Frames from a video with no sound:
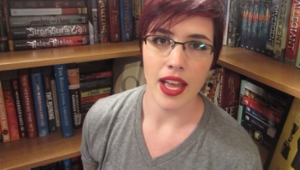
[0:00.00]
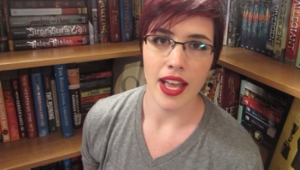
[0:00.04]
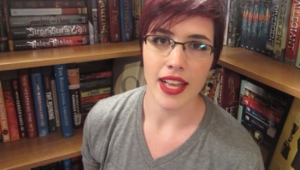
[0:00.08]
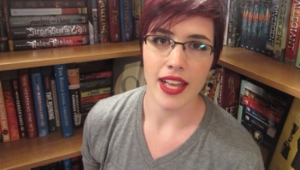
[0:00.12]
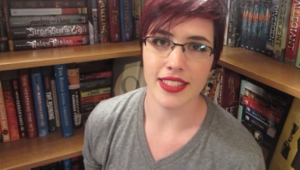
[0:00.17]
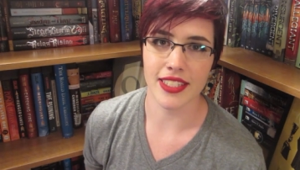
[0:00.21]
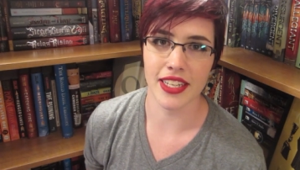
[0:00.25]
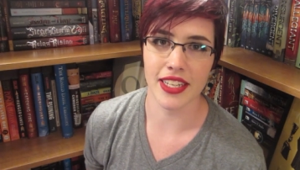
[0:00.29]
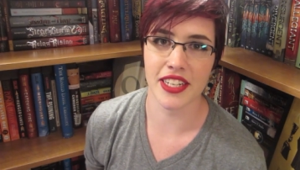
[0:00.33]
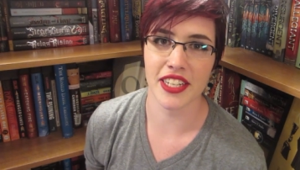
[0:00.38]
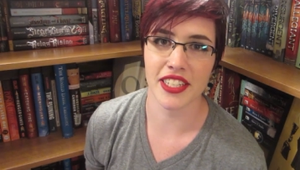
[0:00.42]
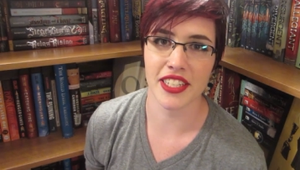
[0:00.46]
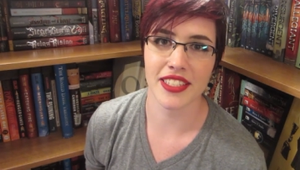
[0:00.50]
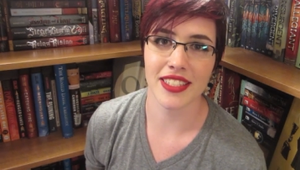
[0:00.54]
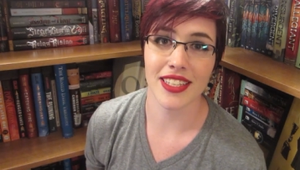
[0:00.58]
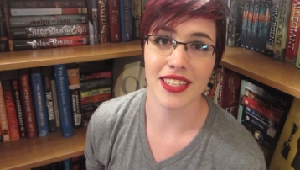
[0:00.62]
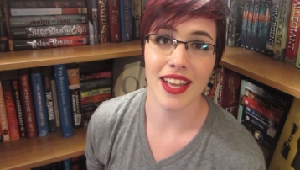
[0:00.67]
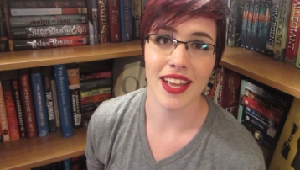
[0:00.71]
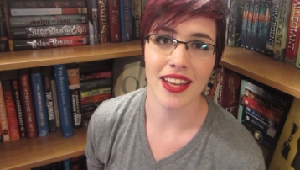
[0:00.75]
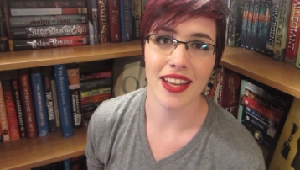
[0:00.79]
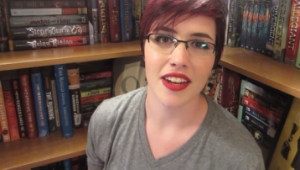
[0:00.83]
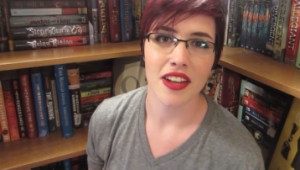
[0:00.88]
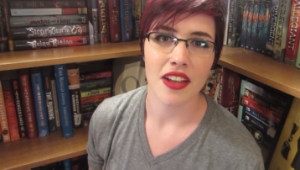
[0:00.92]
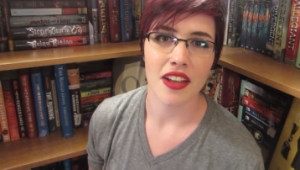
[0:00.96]
As I just
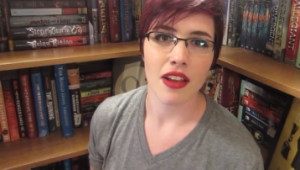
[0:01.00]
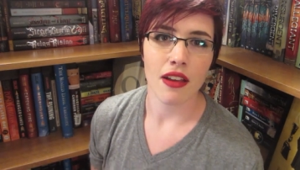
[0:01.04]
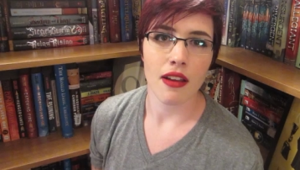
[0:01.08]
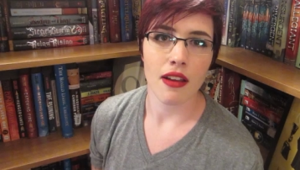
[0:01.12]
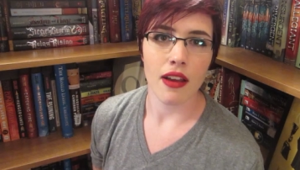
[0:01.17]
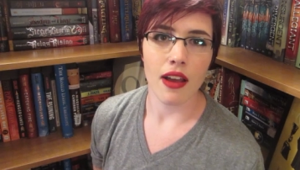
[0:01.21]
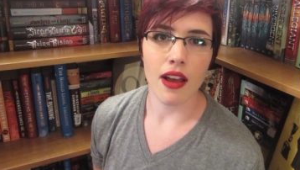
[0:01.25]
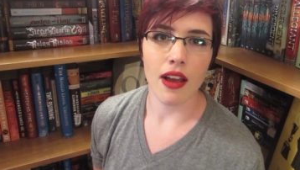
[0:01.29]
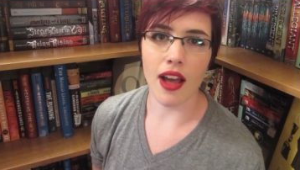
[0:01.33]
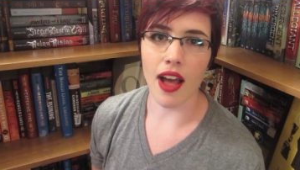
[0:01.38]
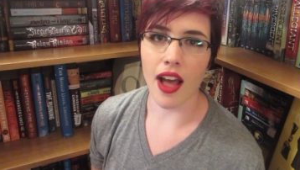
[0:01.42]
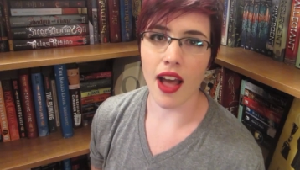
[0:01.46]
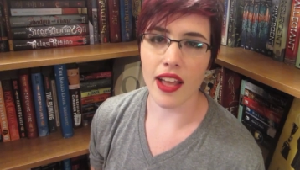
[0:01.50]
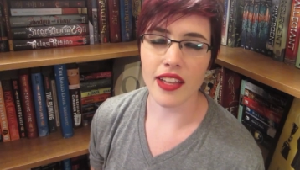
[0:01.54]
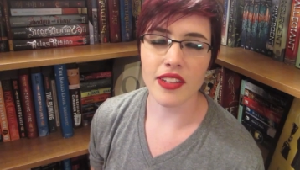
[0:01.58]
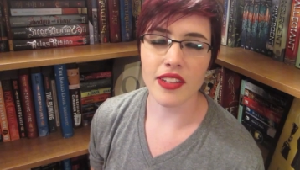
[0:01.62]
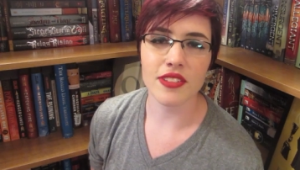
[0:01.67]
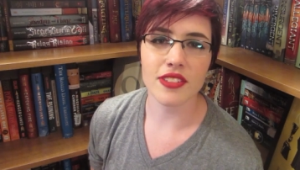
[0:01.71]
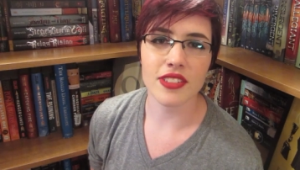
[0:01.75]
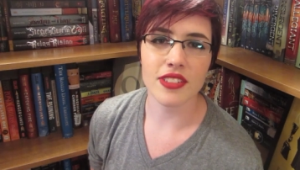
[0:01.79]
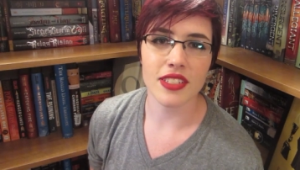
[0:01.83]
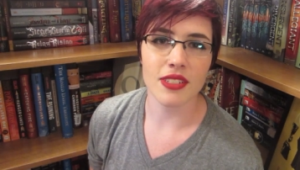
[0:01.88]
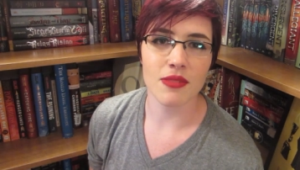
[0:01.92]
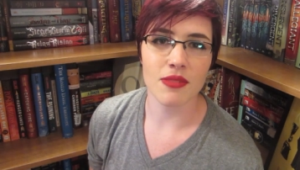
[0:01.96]
said, I
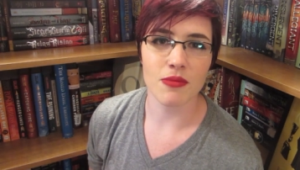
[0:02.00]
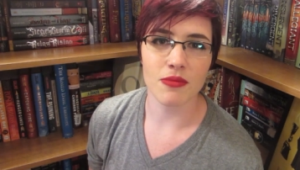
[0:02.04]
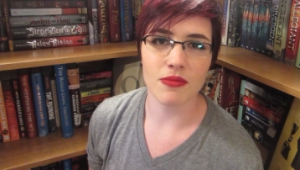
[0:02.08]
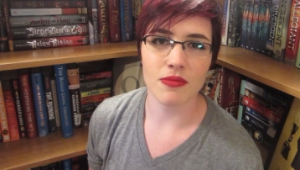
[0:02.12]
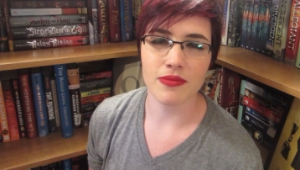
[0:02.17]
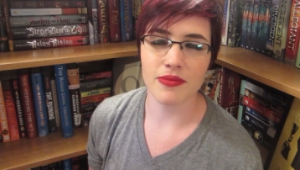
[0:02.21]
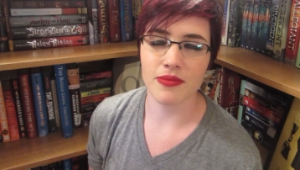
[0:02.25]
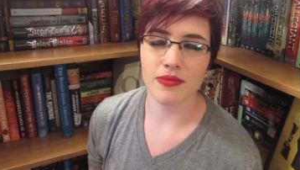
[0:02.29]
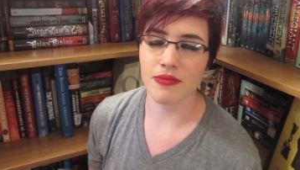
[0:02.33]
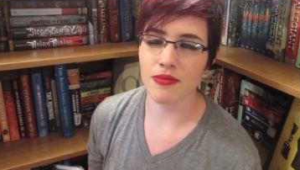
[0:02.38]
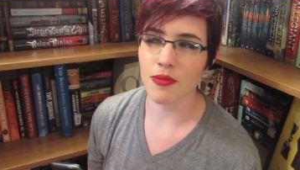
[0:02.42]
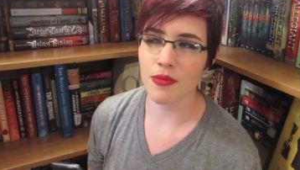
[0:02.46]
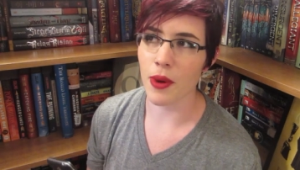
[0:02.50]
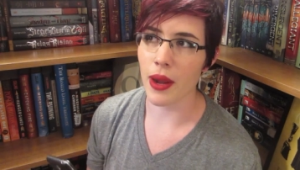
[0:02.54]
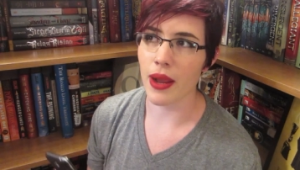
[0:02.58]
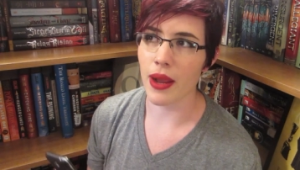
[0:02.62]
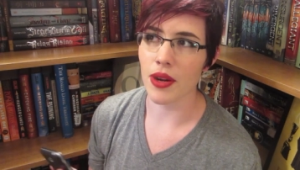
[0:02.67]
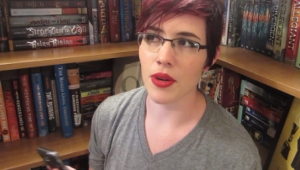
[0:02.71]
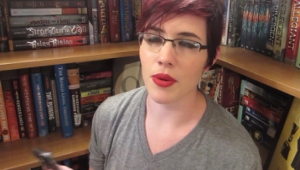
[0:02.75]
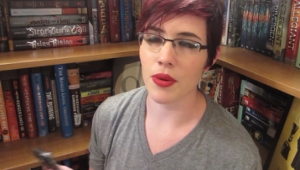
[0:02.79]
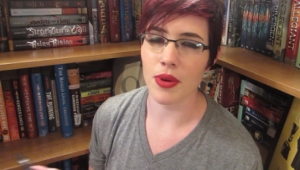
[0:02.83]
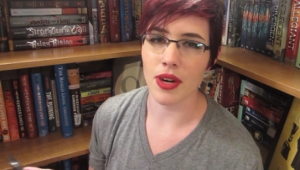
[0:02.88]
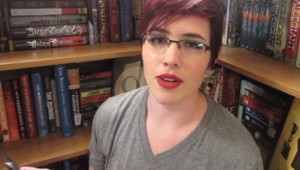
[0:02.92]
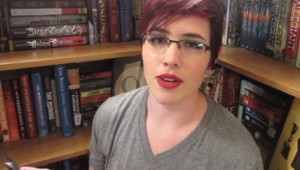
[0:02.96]
usually
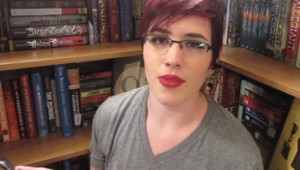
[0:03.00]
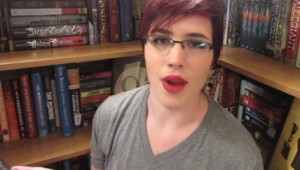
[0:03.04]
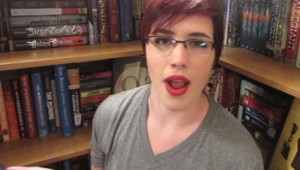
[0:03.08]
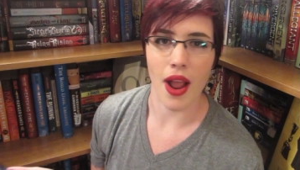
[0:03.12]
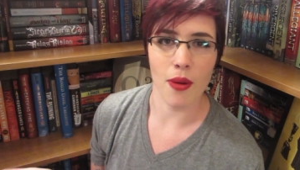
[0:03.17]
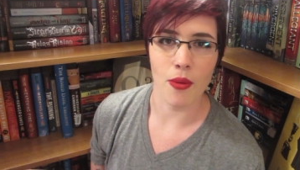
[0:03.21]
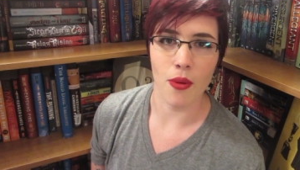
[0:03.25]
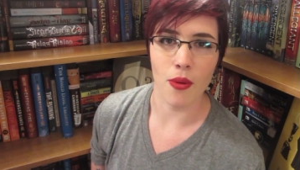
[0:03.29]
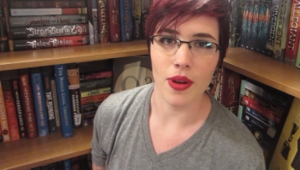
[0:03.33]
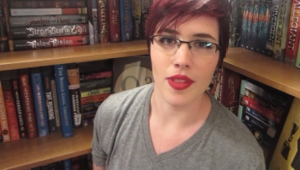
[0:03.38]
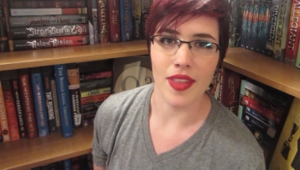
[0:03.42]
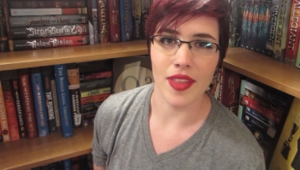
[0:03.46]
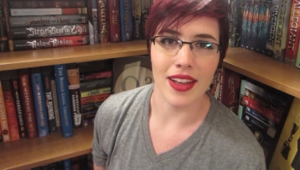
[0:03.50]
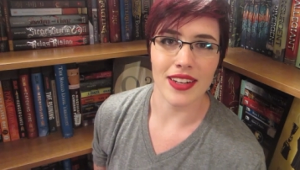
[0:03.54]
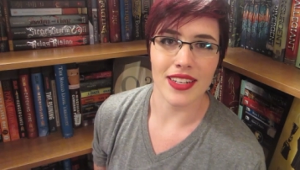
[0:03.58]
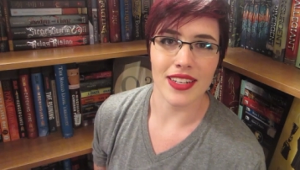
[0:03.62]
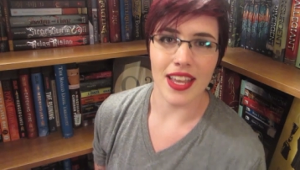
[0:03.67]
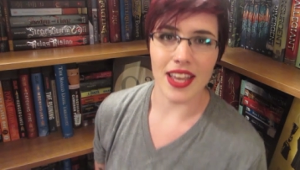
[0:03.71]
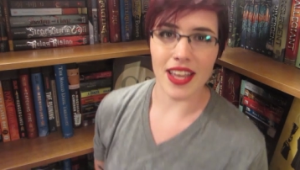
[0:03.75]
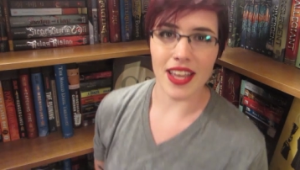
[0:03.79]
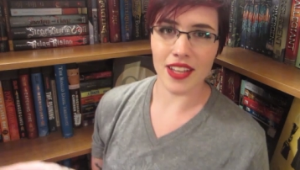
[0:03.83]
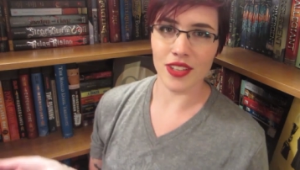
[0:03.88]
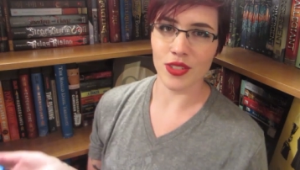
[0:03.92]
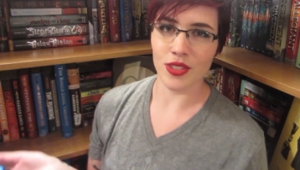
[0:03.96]
wearing whatever I wore that day,